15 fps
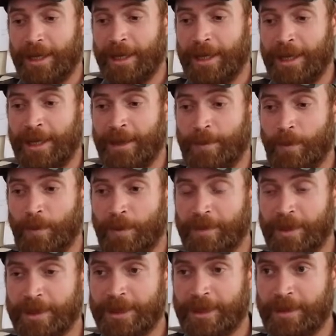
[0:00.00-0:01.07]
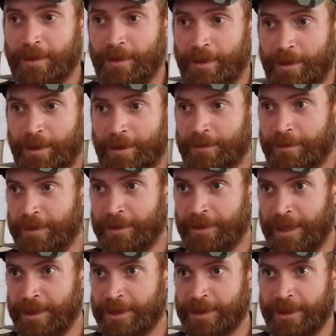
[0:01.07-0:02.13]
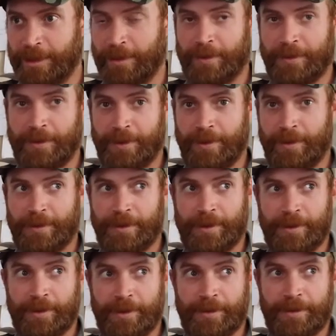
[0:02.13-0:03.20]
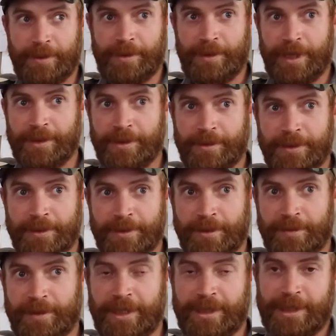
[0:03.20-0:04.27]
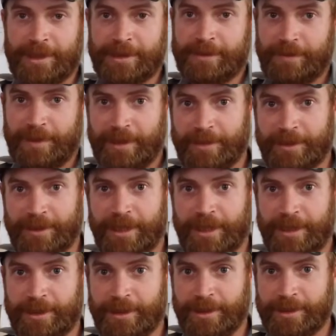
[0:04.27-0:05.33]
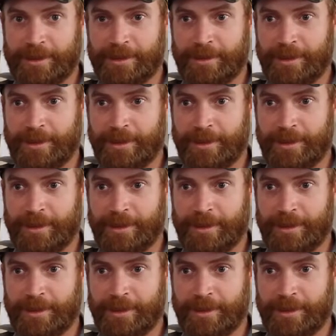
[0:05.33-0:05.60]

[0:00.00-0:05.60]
Um, all of our cheetah are, are, free ranging on the, on, the, on the greater reserve, 8,500 hectares.